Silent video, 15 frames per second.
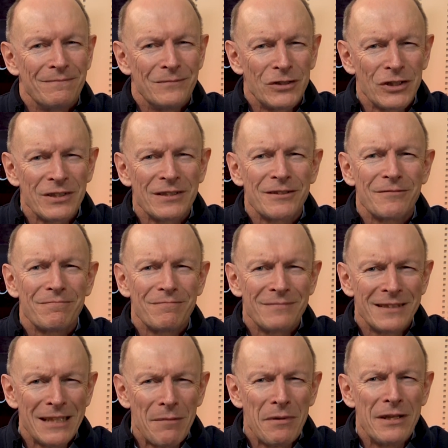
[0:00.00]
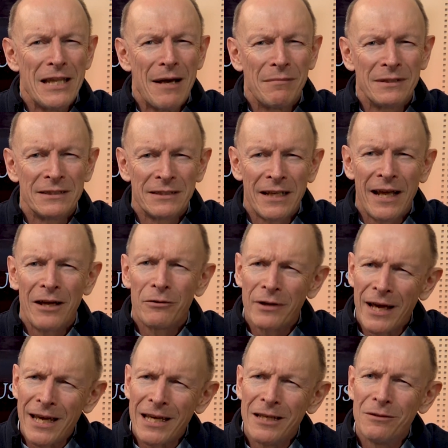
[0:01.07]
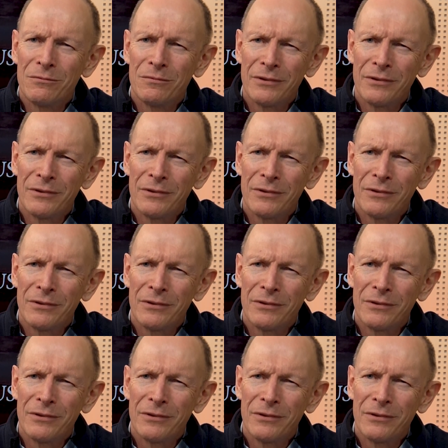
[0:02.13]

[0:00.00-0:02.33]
Just sit with them and say, okay,